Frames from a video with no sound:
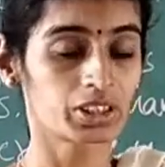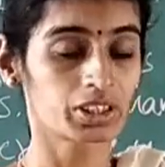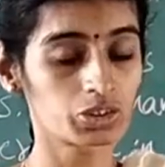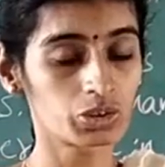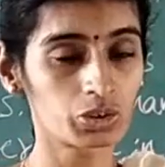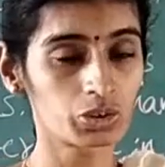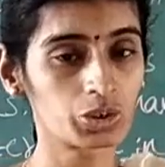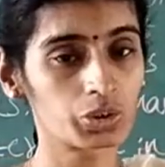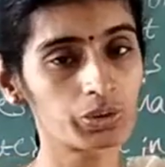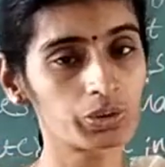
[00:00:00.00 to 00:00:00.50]

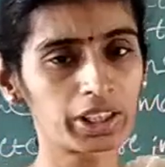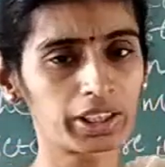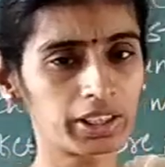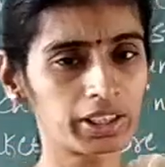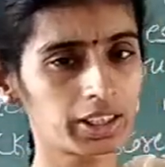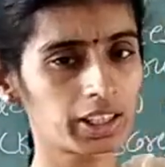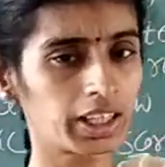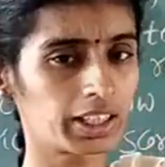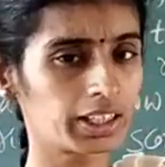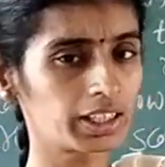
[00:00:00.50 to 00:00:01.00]
So you can
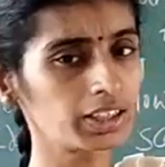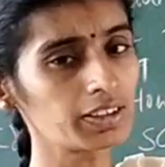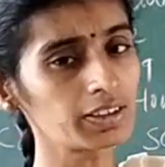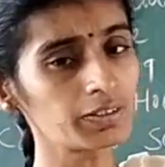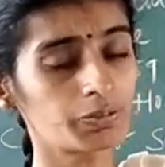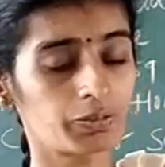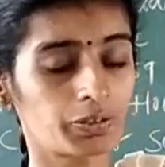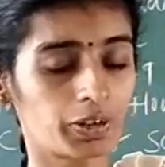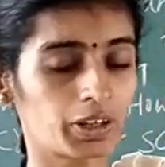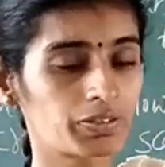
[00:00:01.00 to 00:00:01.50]
take
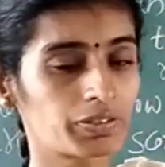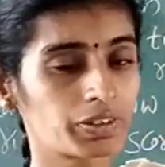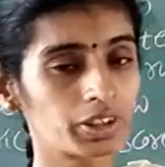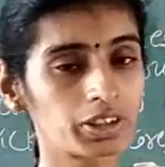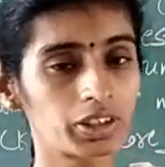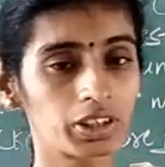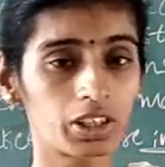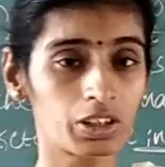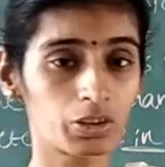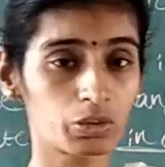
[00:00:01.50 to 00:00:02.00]
any
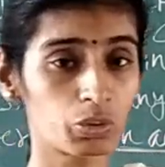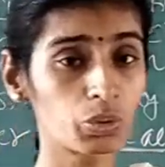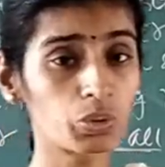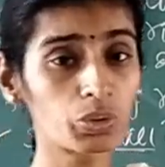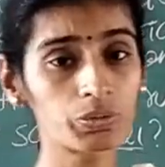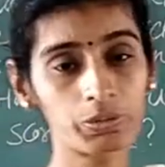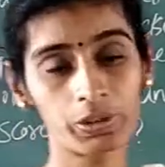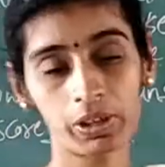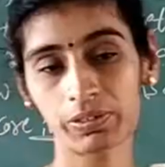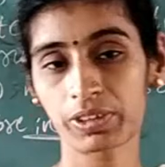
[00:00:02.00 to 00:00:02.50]
favorite, your
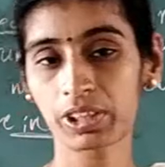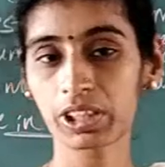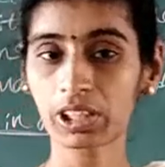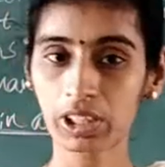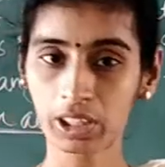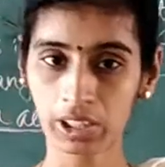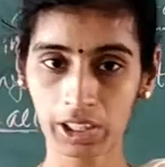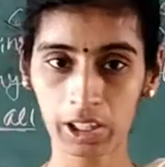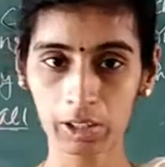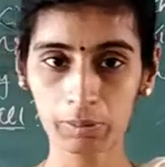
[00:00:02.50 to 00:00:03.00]
own
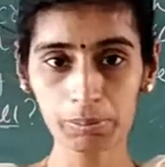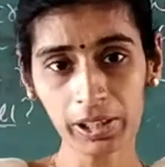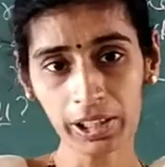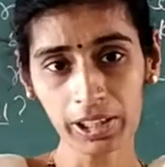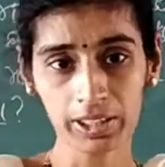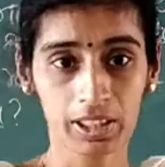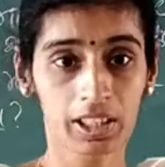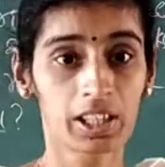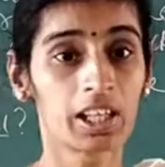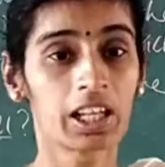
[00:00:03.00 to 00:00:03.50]
favorite cricket
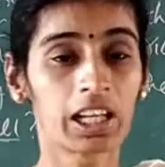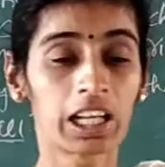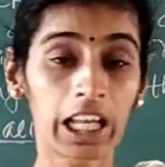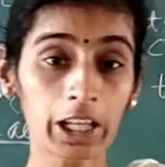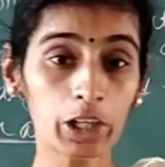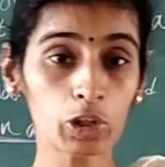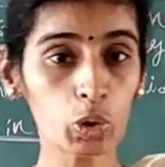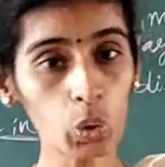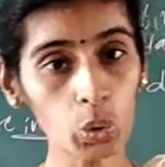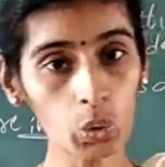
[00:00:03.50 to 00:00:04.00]
player
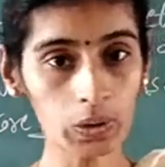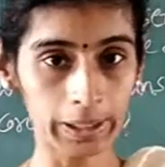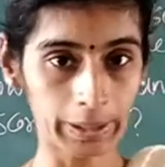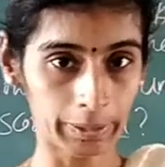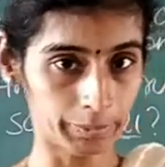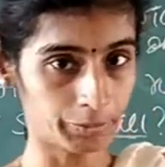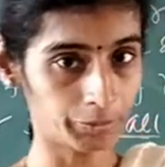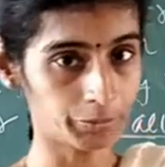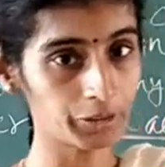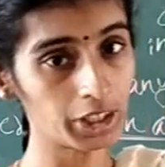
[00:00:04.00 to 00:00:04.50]
like Kohli,
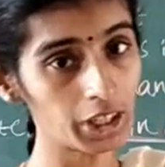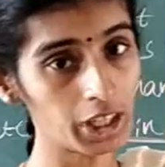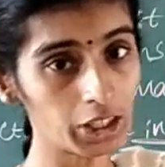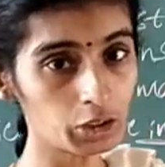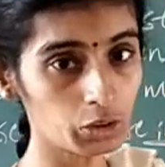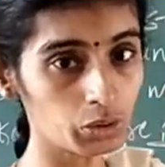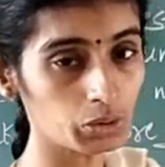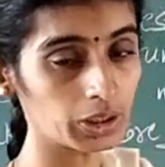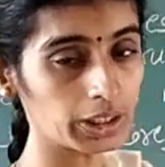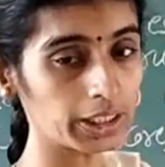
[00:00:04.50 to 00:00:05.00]

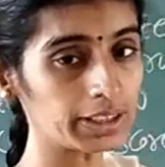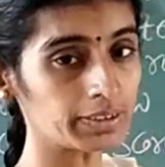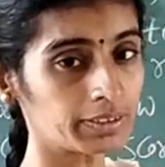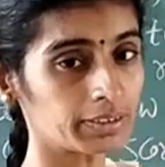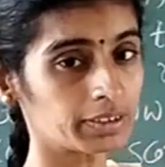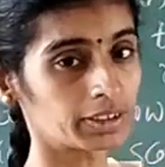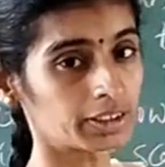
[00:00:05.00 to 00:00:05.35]
Virat Kohli.